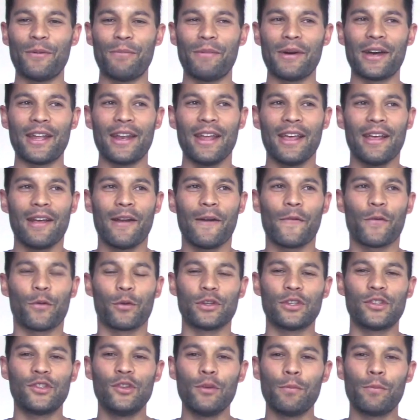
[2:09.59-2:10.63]
But we're
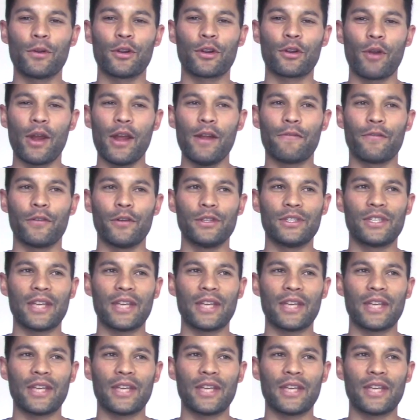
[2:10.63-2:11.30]
super grateful